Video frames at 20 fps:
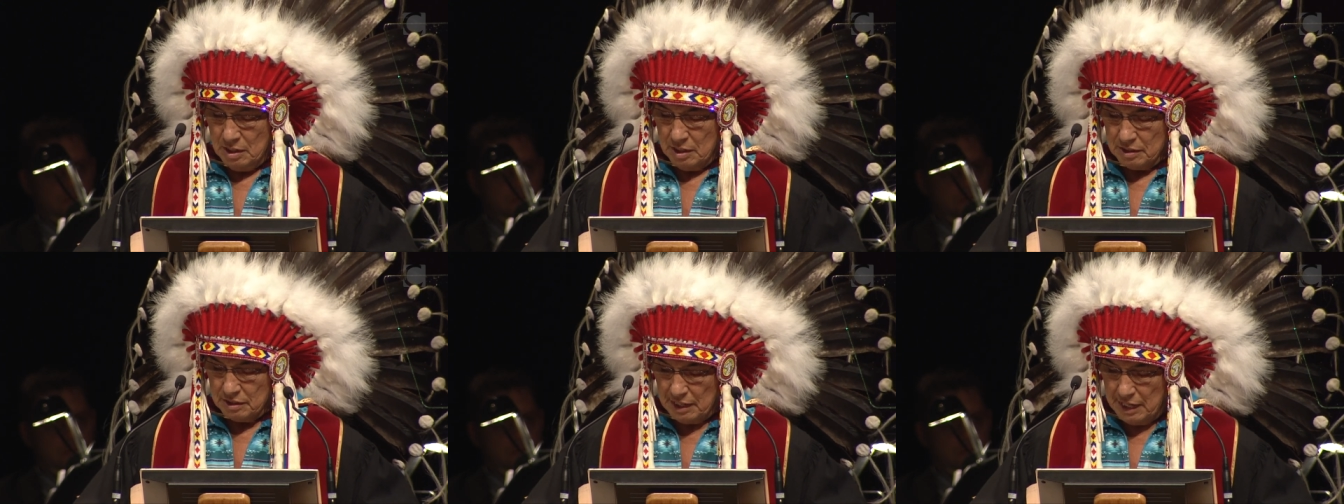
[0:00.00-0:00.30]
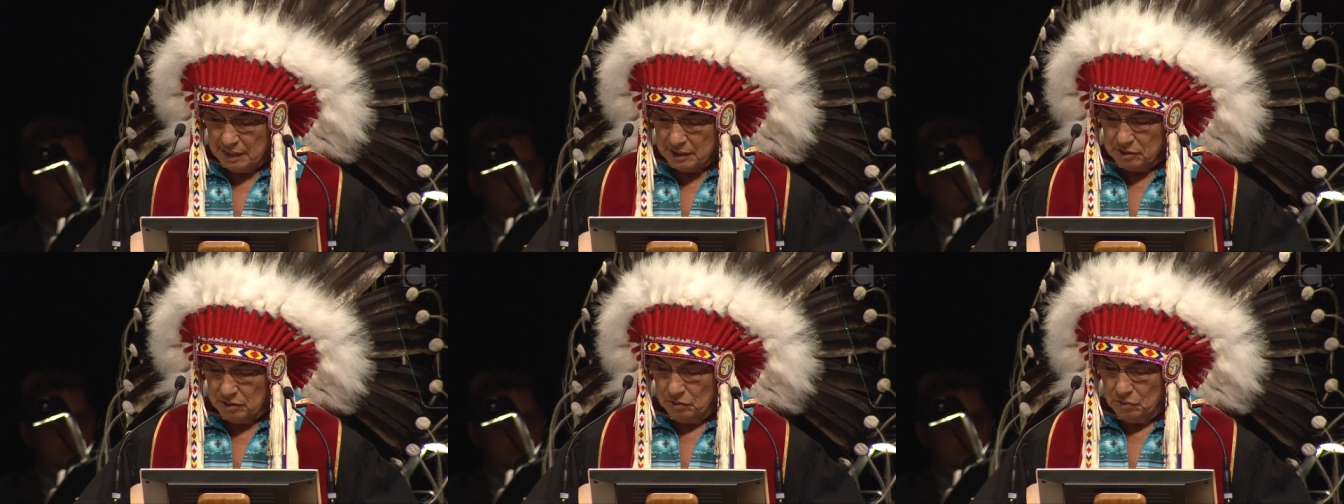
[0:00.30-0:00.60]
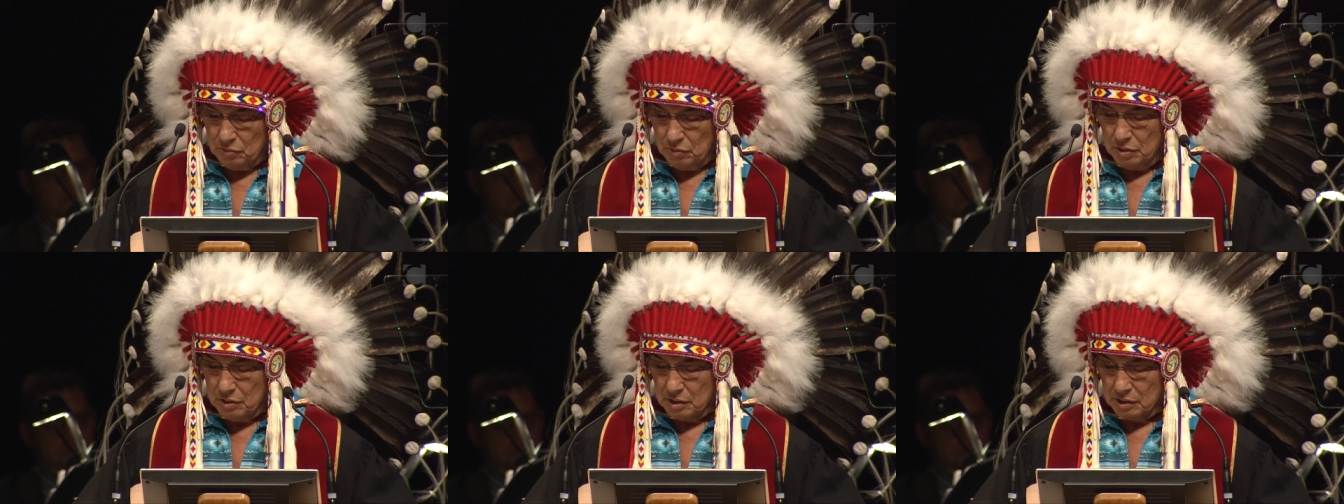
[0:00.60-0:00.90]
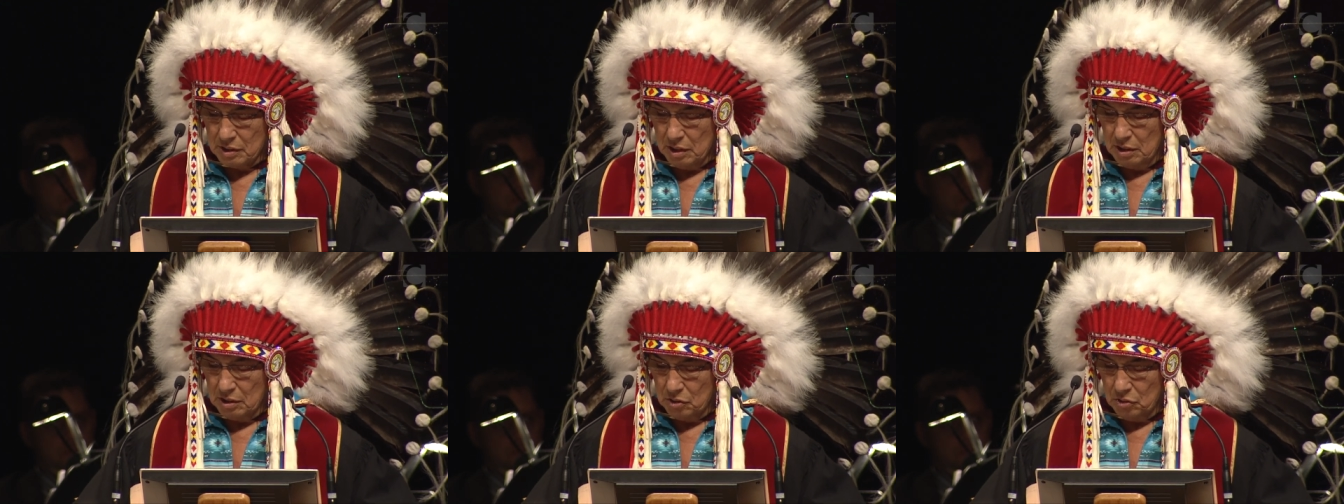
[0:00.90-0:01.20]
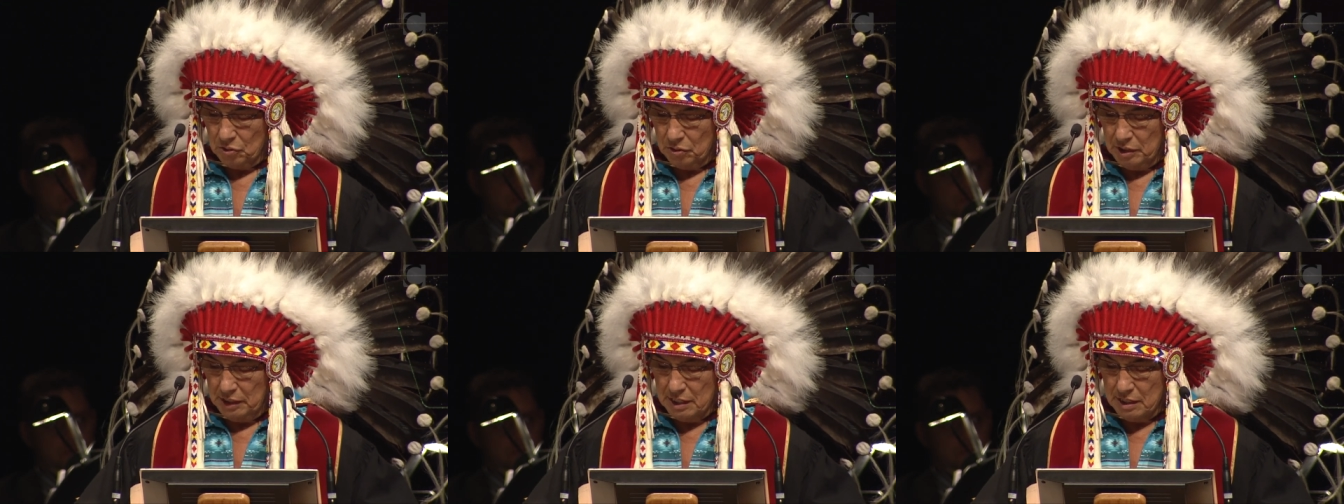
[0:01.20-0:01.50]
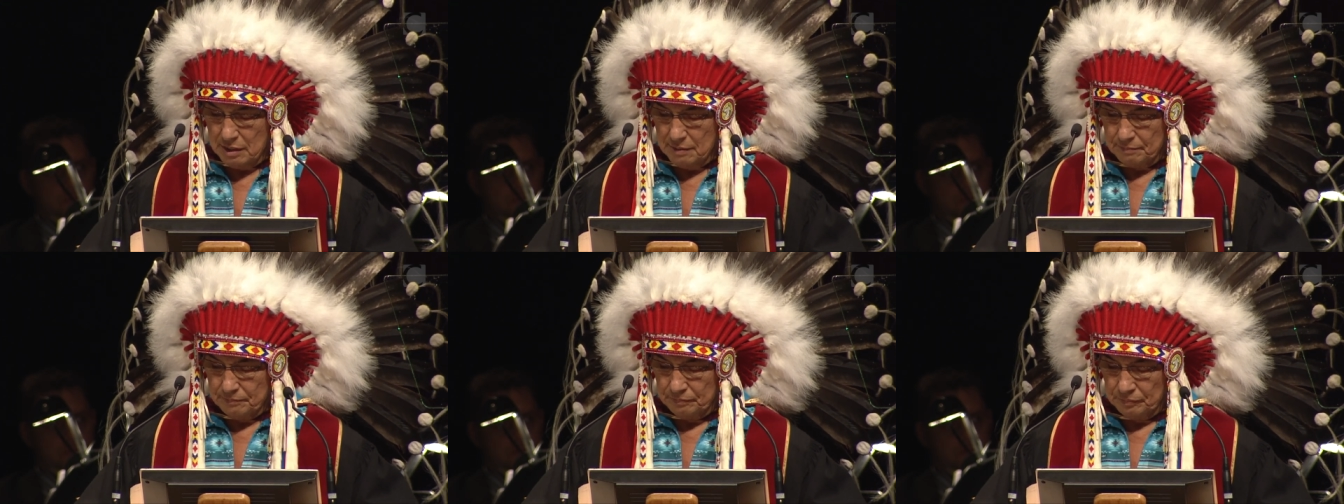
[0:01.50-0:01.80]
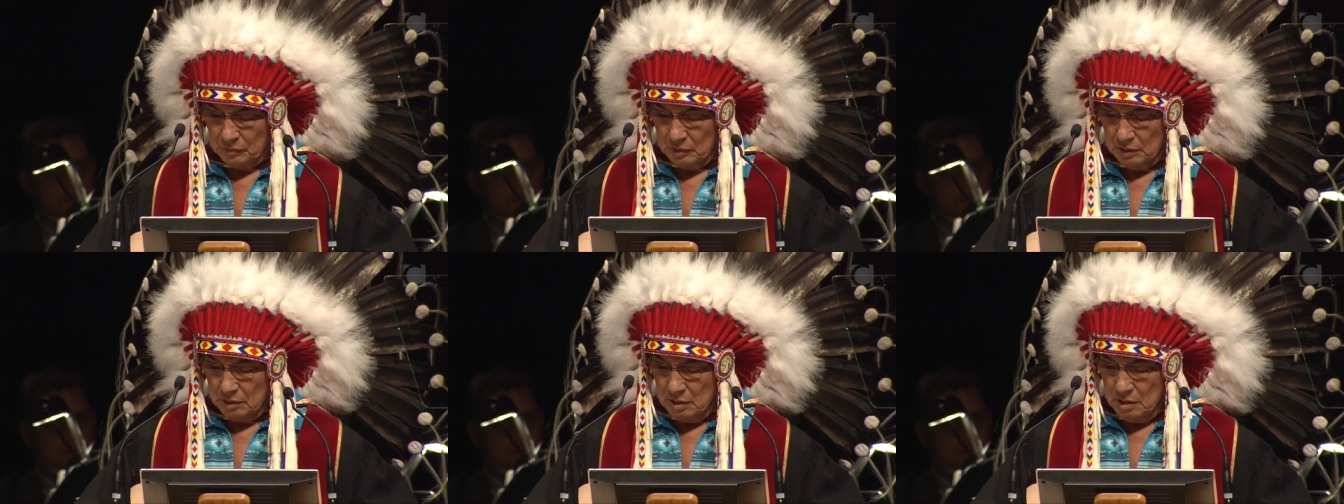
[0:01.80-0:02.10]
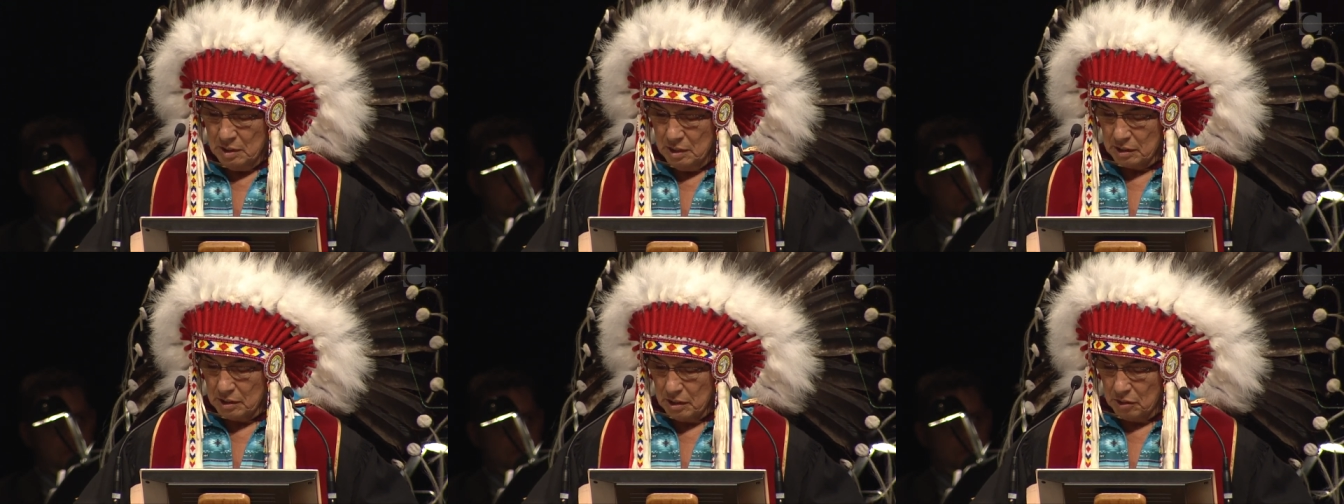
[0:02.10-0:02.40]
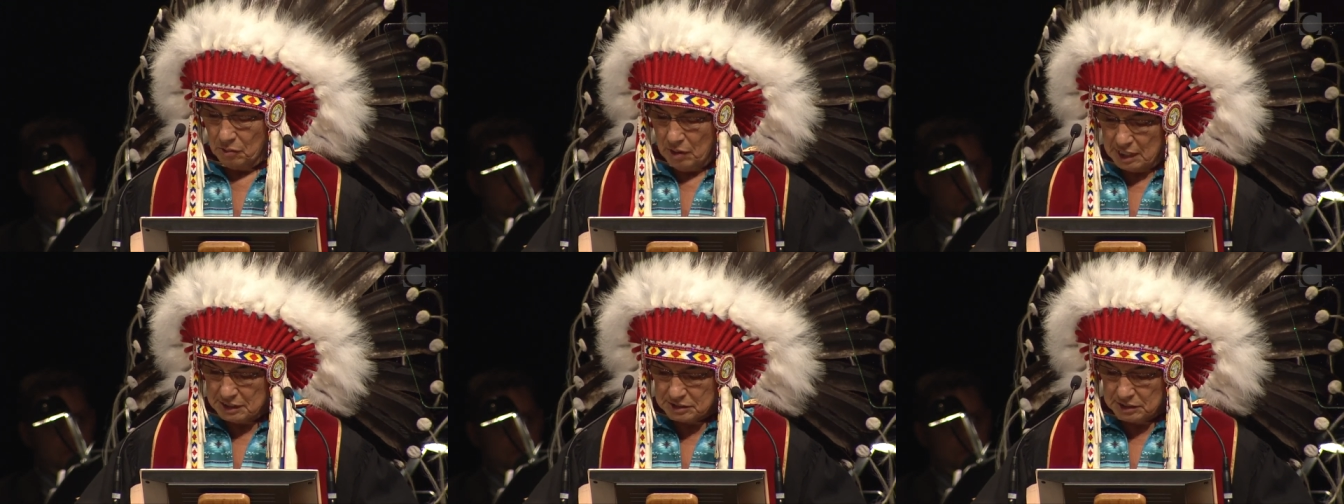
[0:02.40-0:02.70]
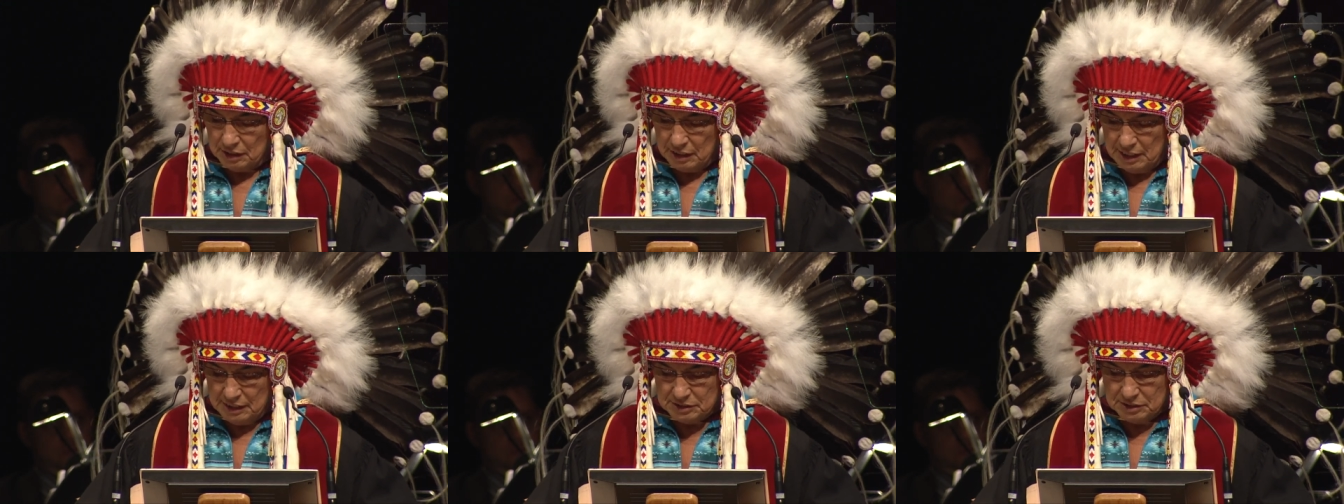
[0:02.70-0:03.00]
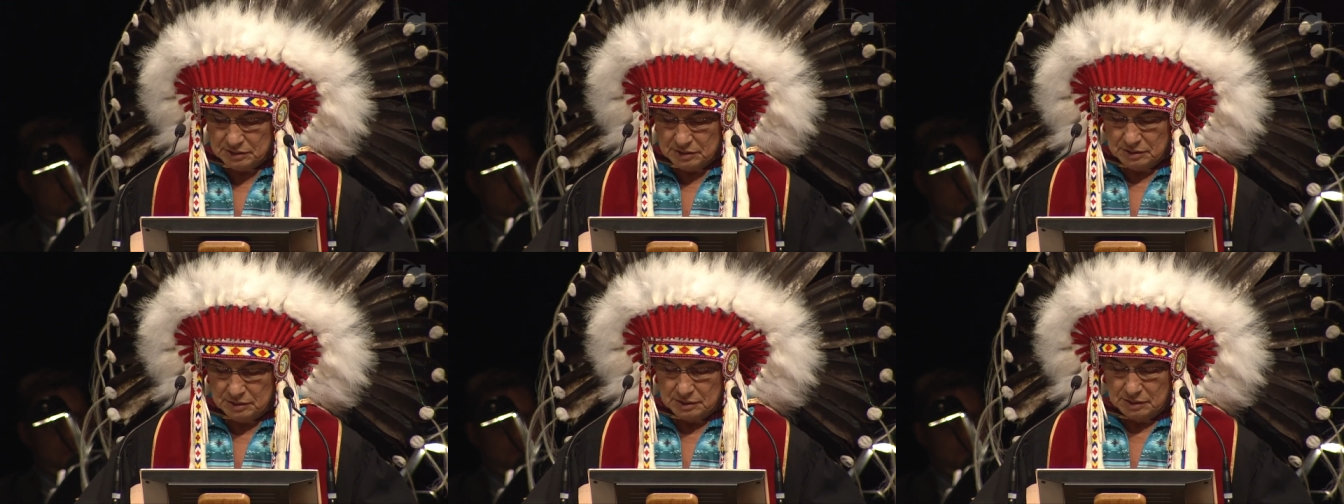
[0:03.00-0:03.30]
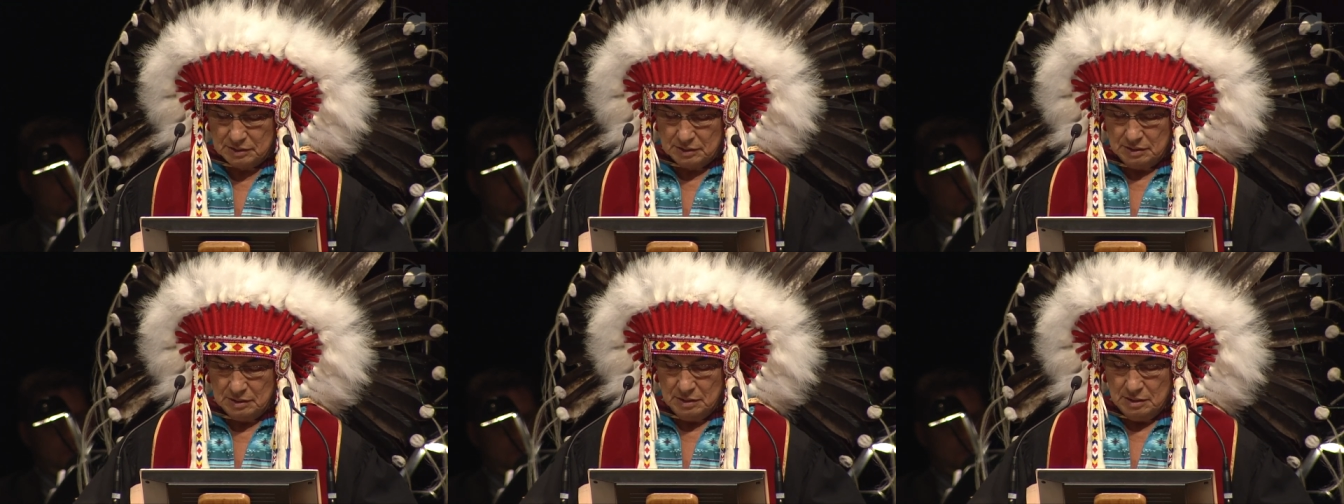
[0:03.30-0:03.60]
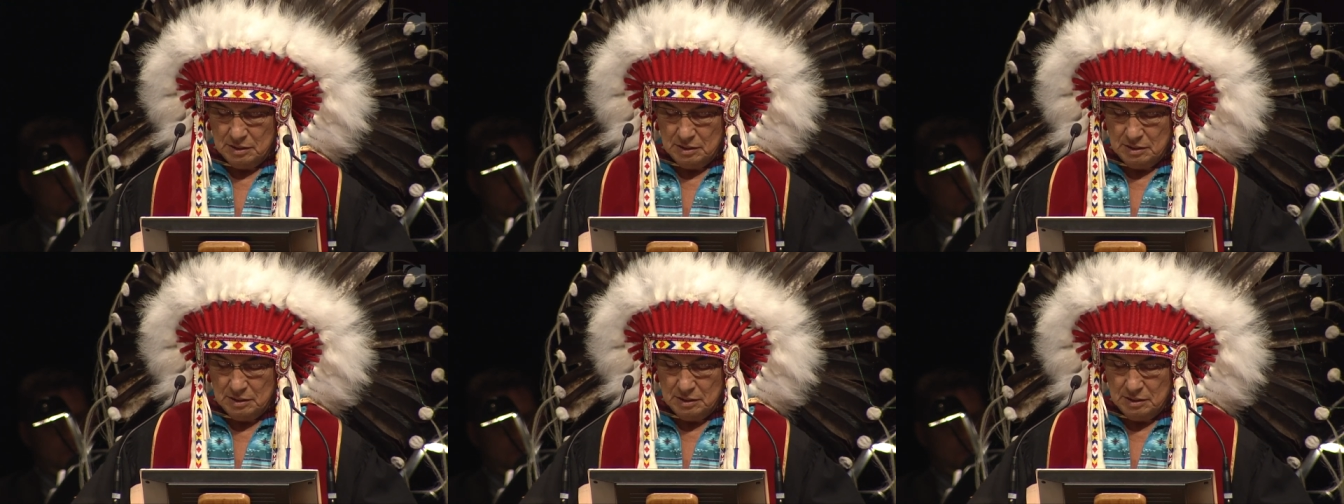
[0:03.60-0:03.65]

Thank you, Concordia. Congratulations